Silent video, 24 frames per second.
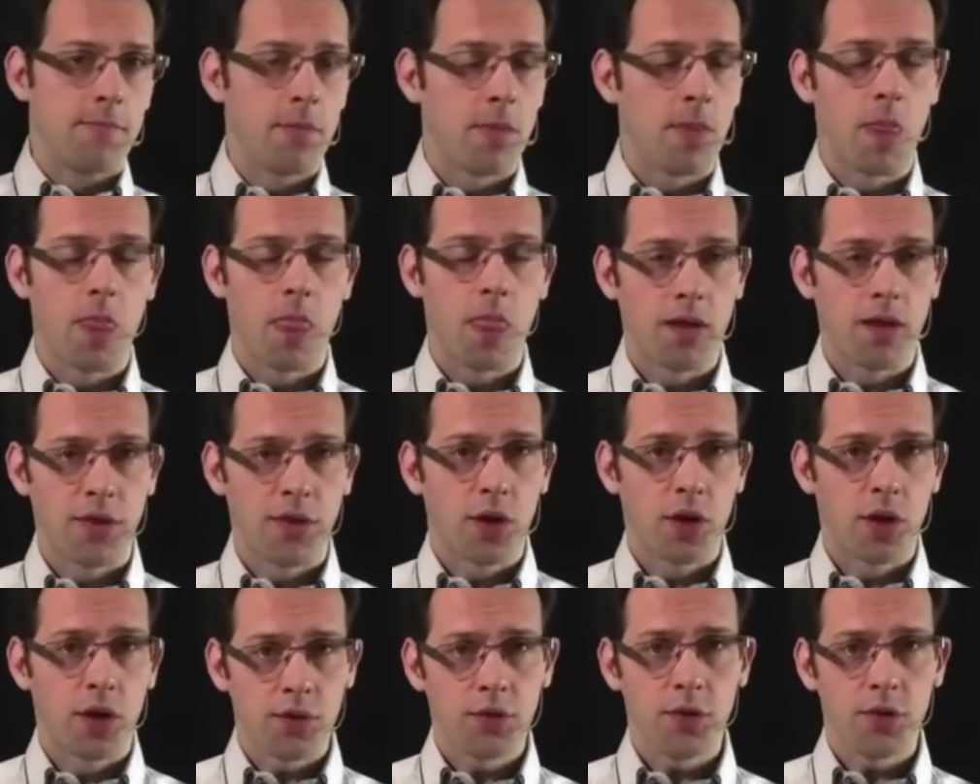the
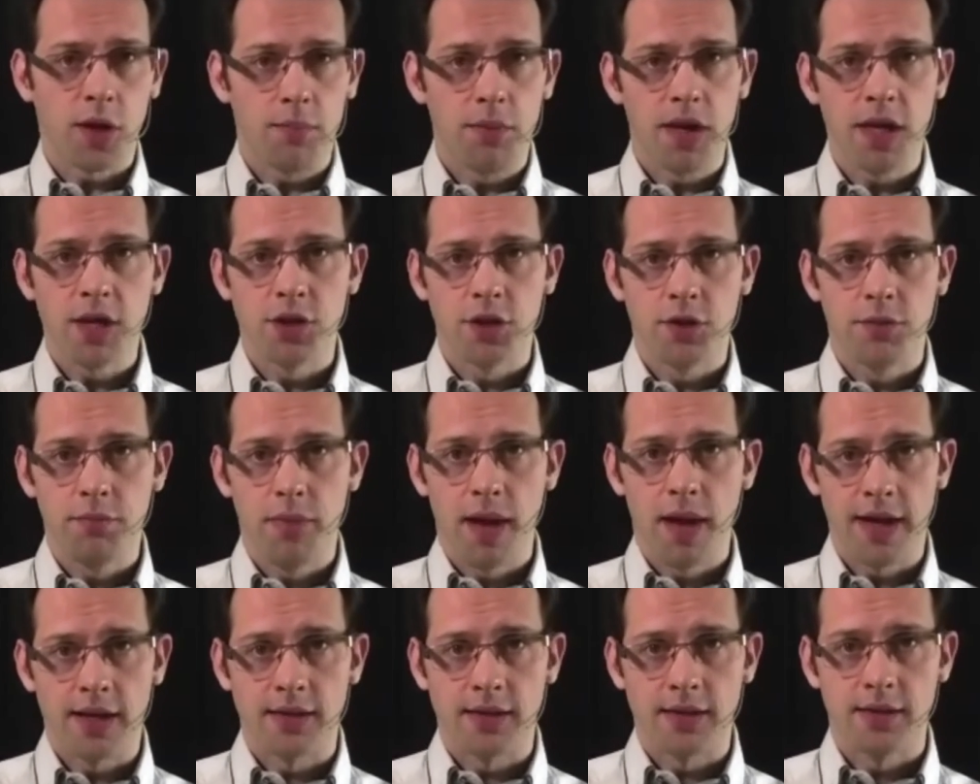confirmation
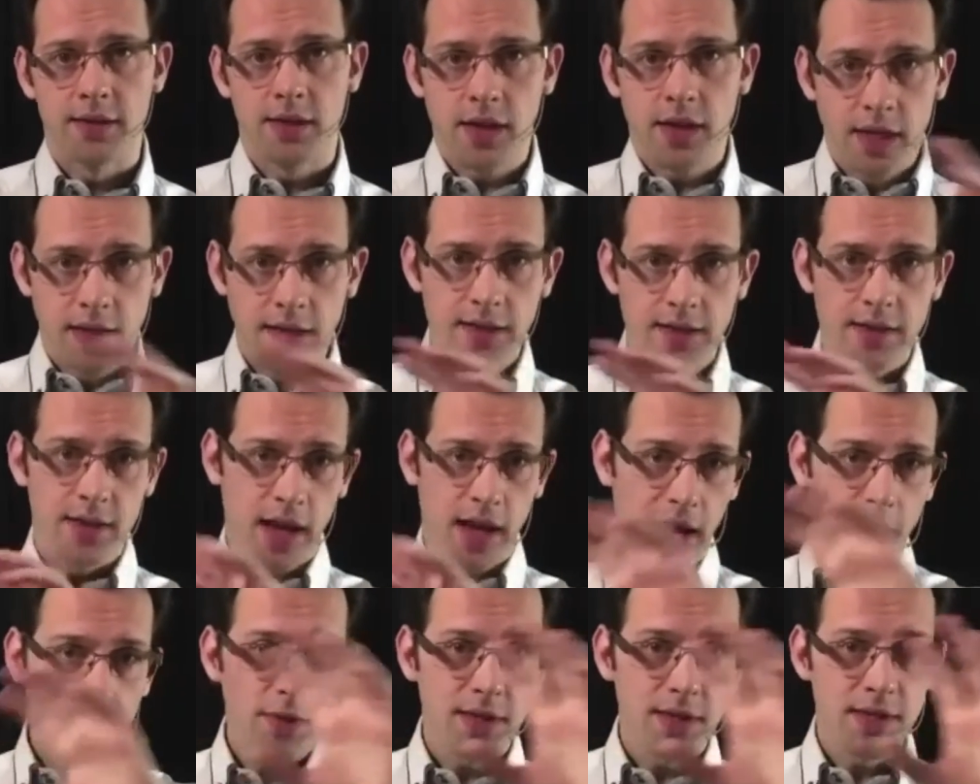bias is
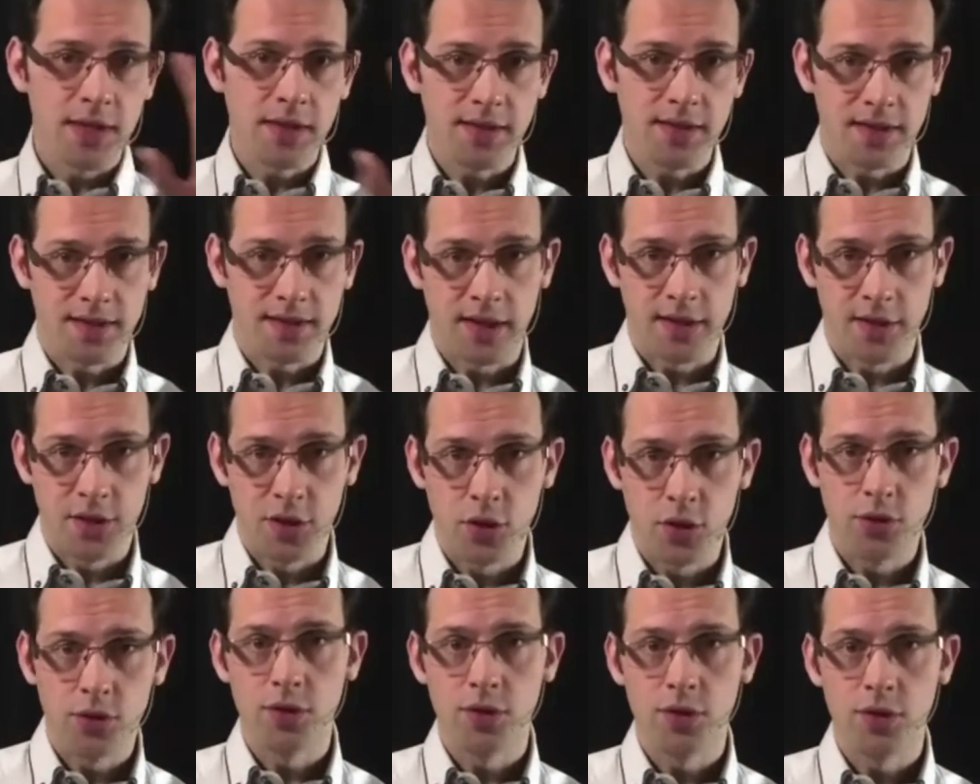everything that I
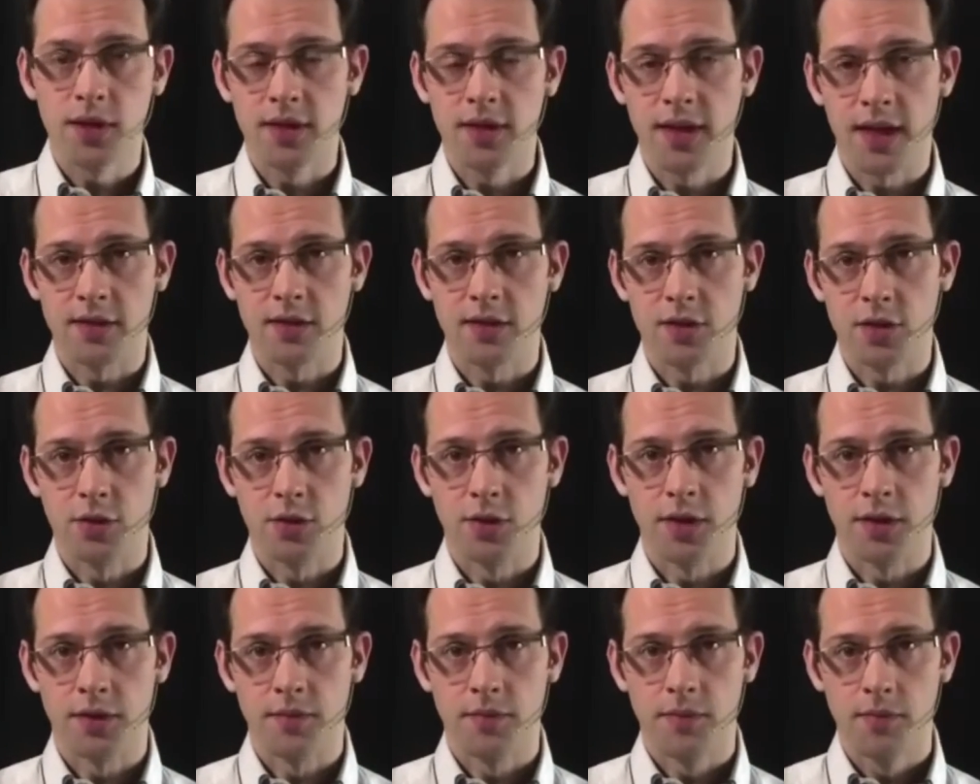told you in that
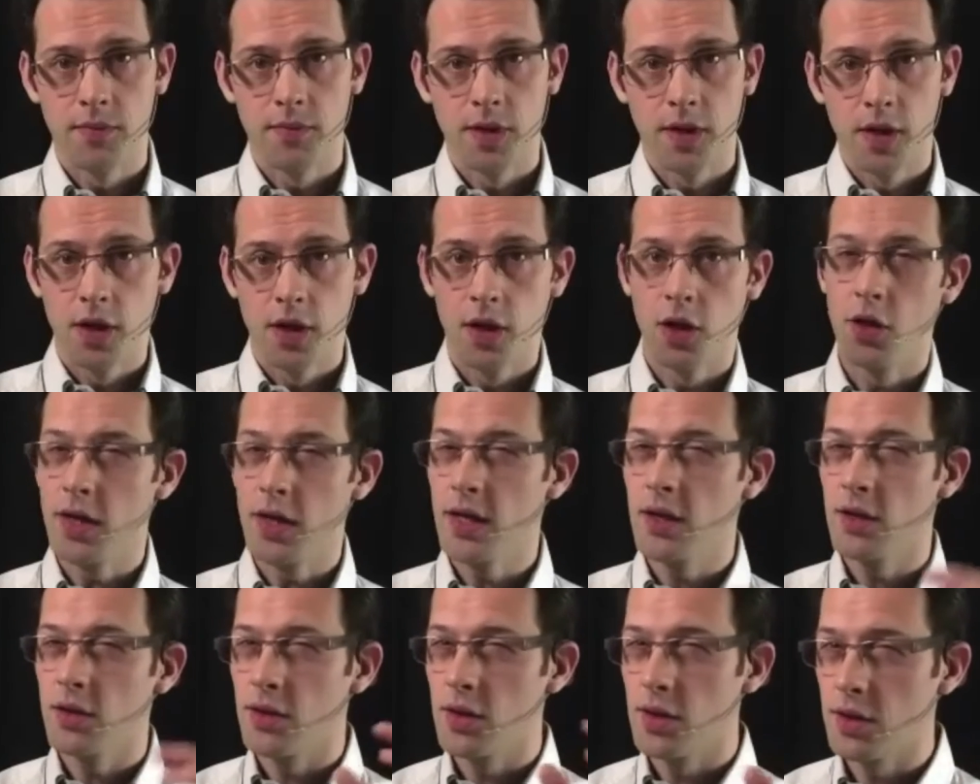story. Calling
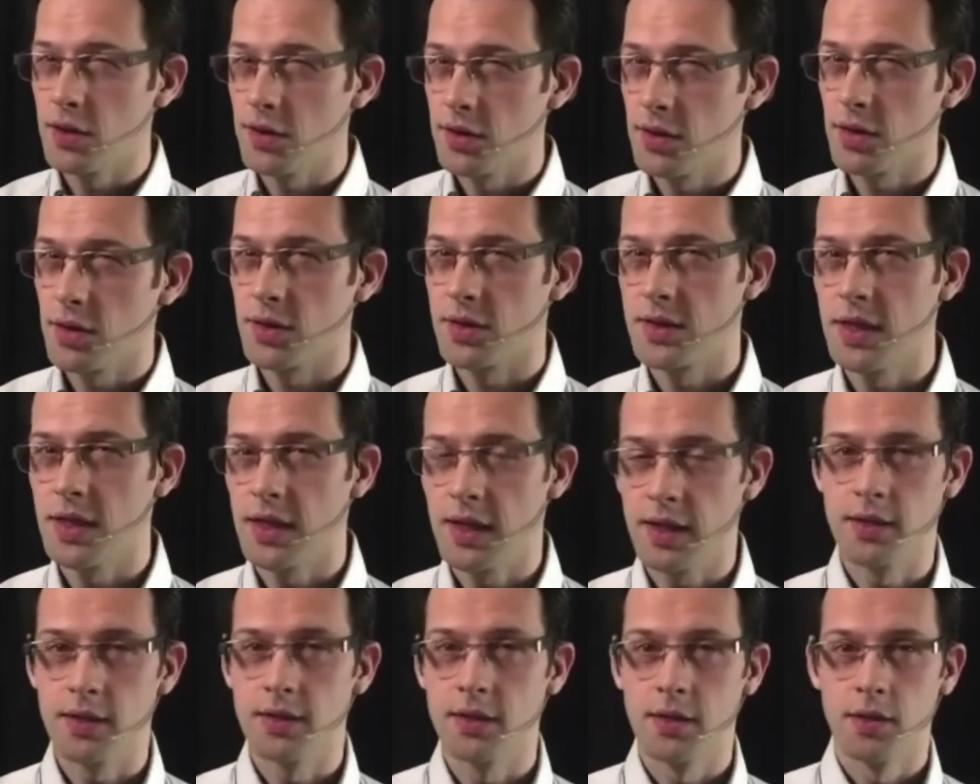another
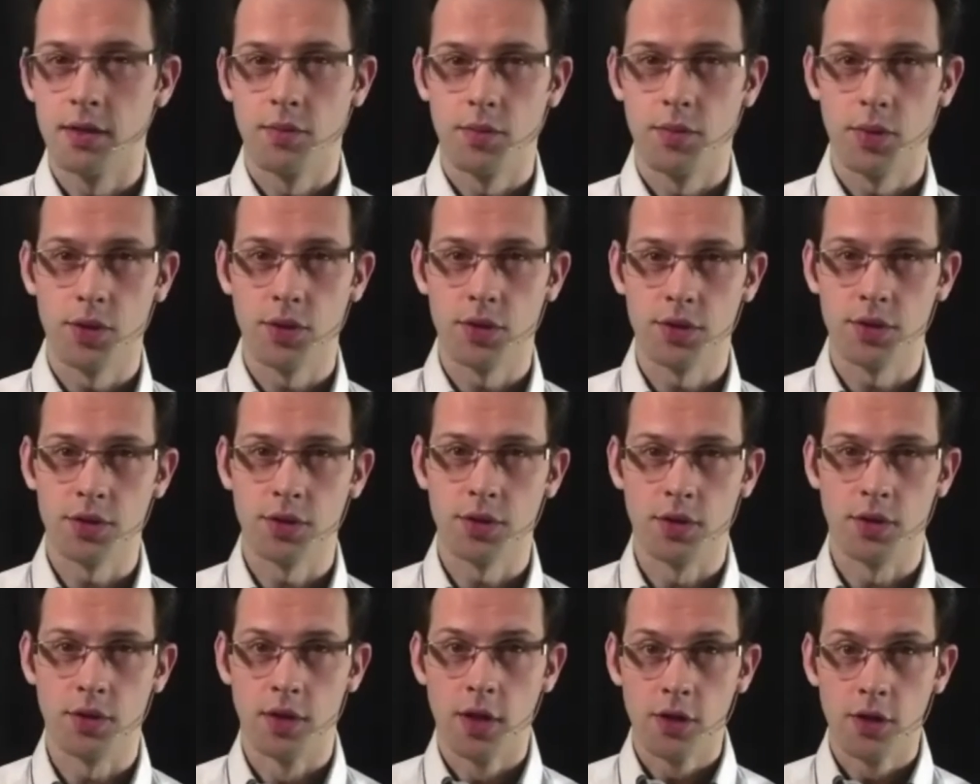
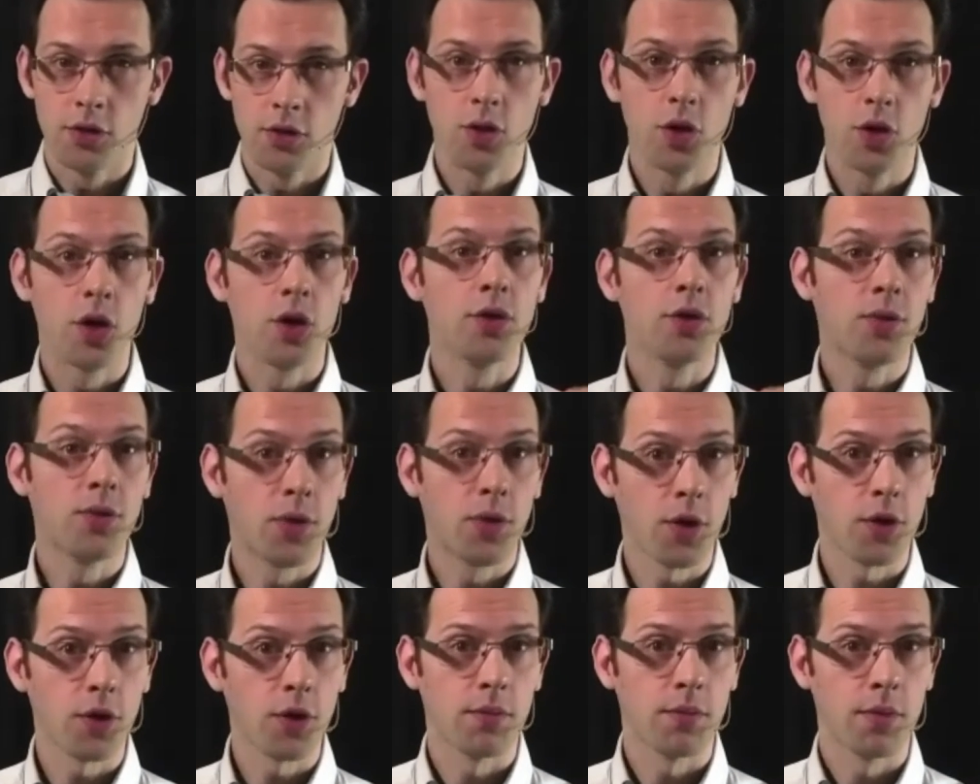salesperson to
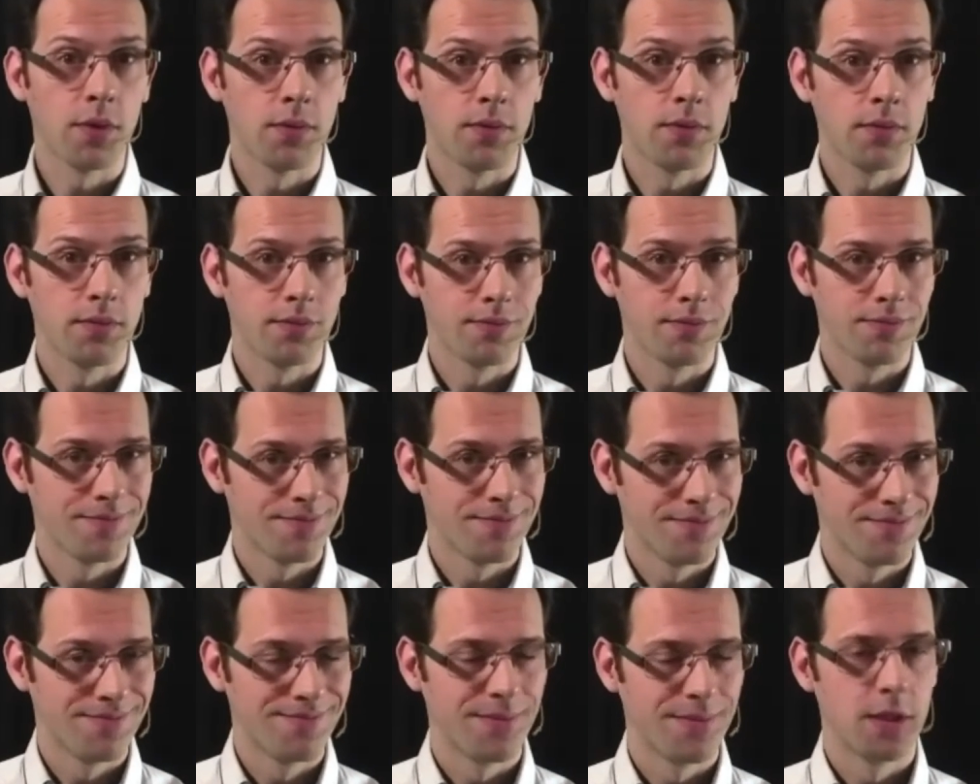confirm
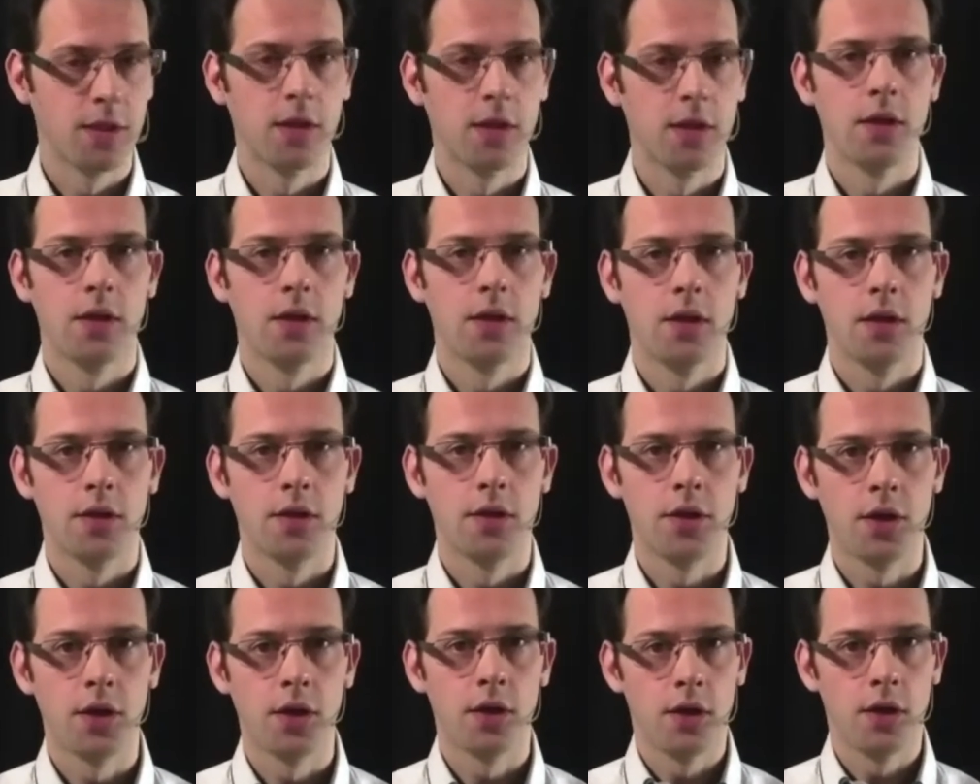
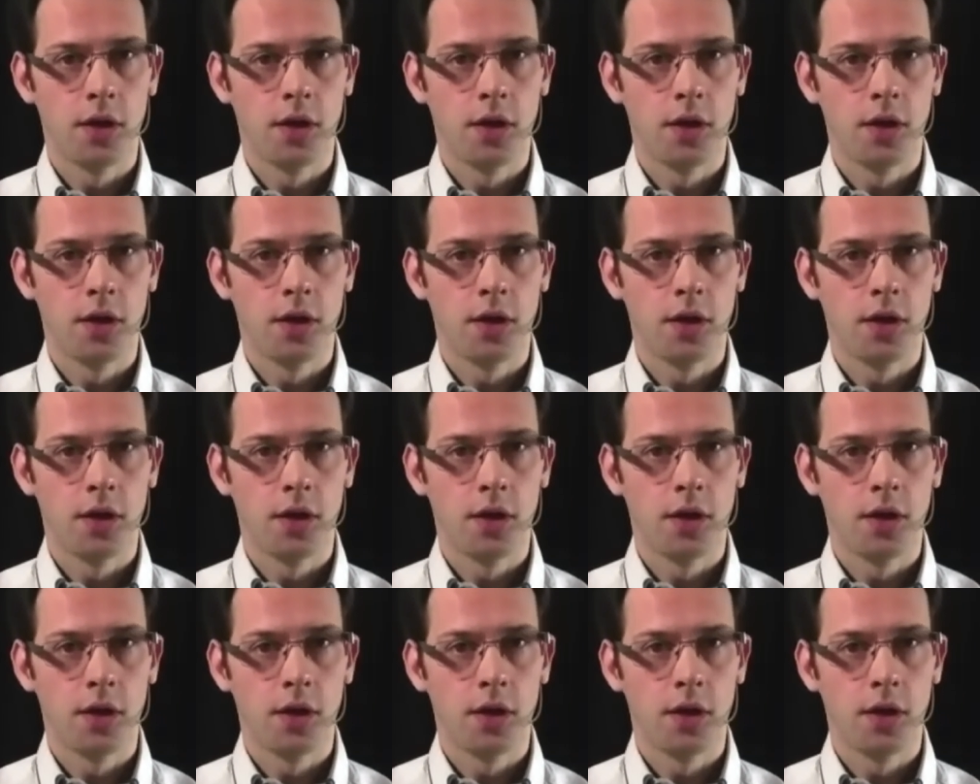the